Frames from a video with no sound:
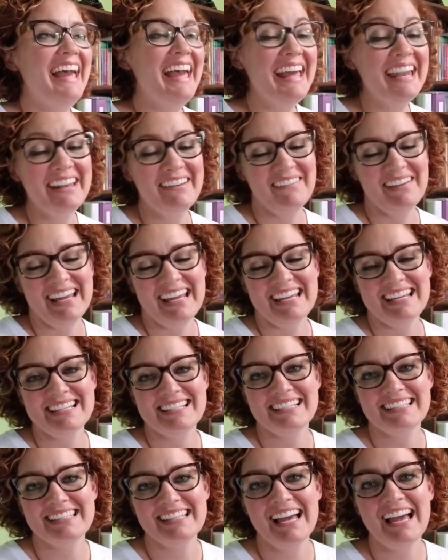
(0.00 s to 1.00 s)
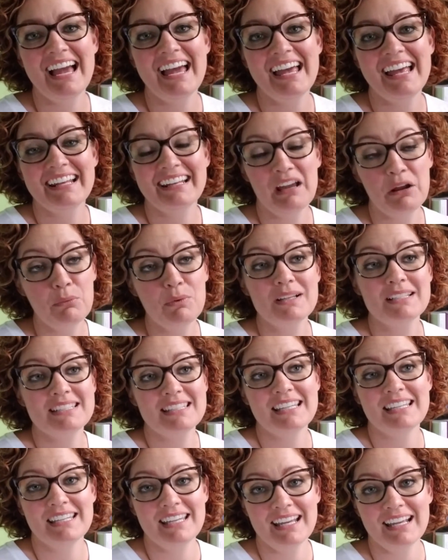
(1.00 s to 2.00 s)
Anyways, and I was
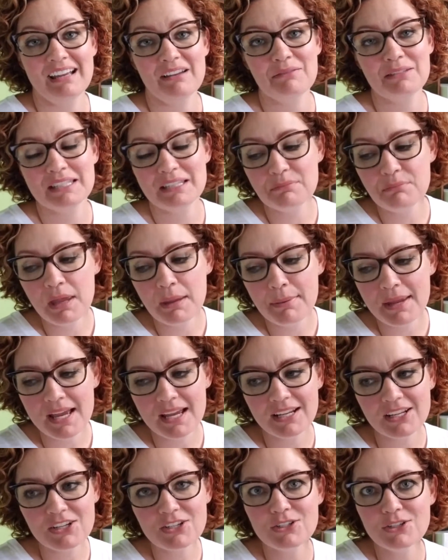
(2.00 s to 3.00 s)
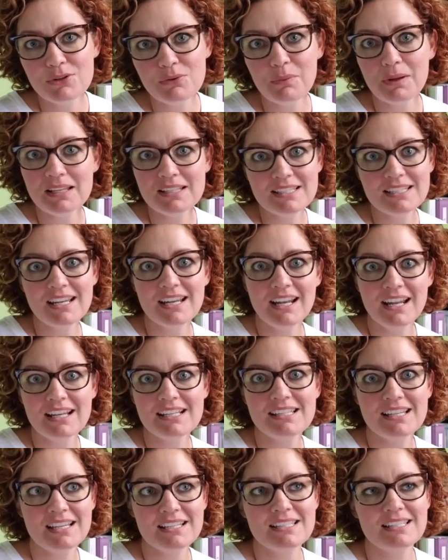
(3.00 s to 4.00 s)
thinking, I was like maybe I could do Wednesday
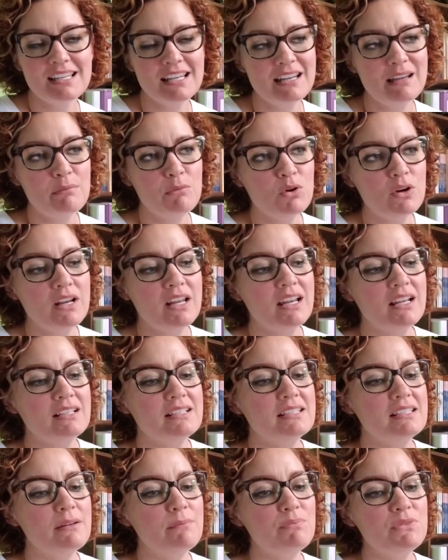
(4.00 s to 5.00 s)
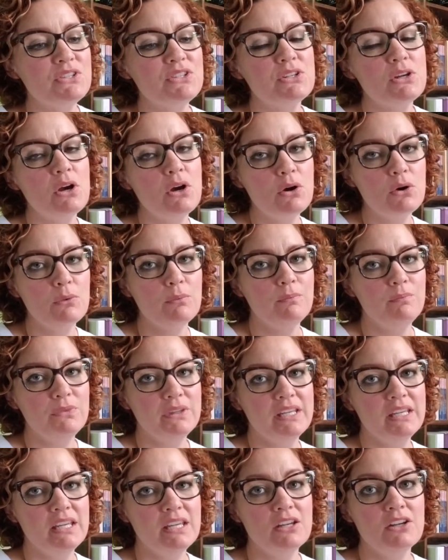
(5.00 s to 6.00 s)
nights and Sunday mornings. So,
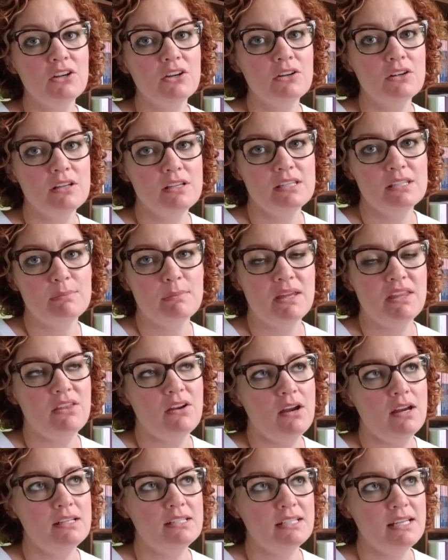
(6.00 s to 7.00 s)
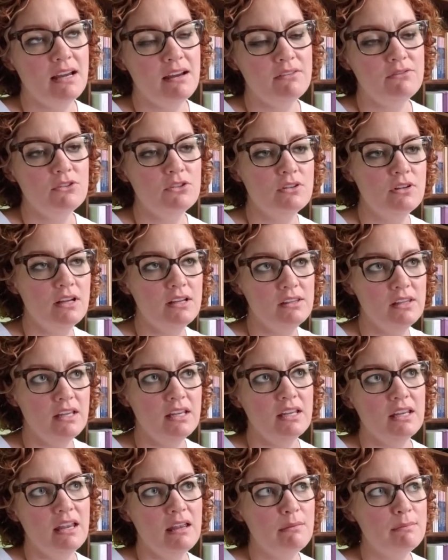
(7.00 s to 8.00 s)
here is my thought. After I
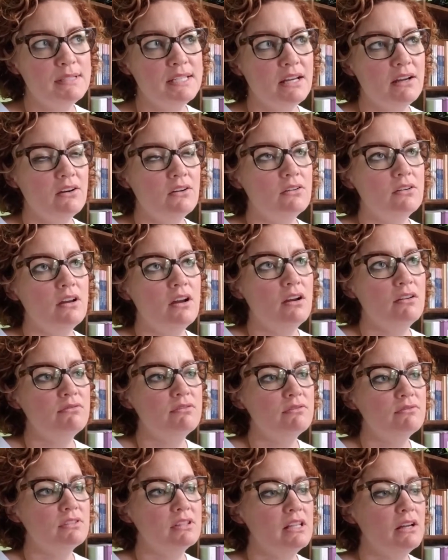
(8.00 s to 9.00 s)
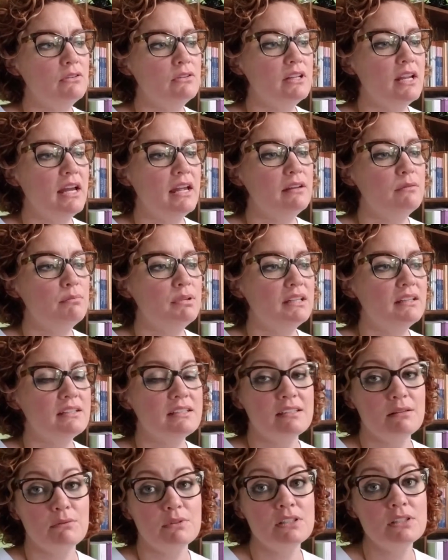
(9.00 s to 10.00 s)
like came down off of cloud 9
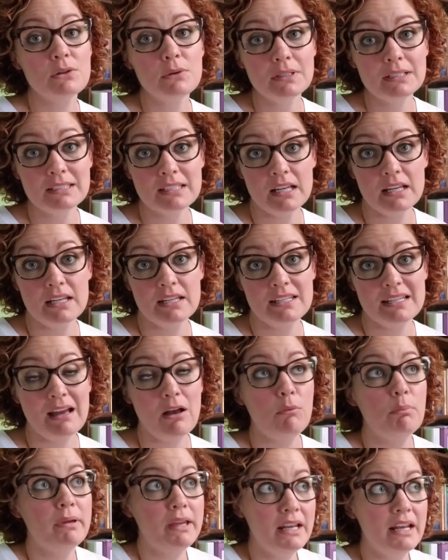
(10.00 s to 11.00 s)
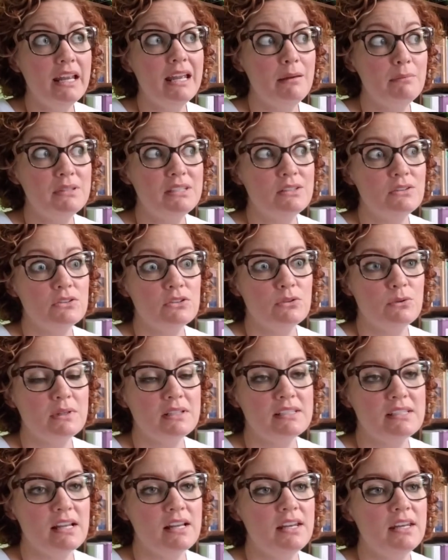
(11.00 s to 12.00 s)
because I was so excited to help and I am still so
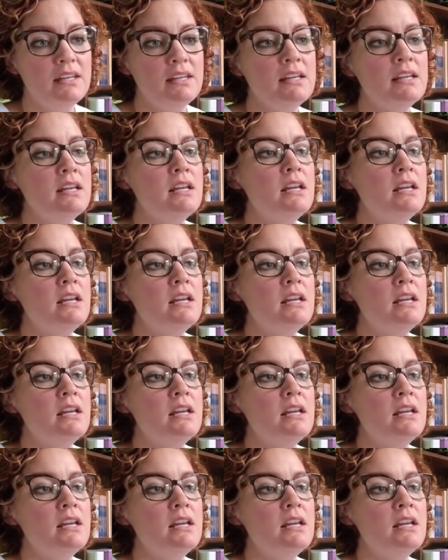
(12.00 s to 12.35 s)
excited